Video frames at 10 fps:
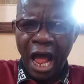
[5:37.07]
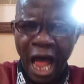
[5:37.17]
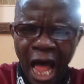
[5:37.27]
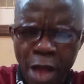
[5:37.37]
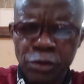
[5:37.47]

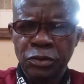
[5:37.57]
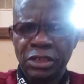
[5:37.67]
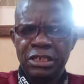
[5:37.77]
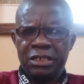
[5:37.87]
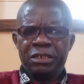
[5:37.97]

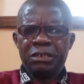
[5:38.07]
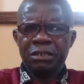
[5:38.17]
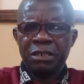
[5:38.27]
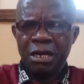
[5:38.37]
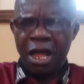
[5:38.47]
out,
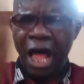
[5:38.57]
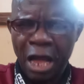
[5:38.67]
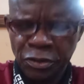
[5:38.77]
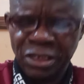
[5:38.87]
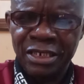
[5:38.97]

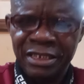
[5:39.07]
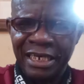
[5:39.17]
out,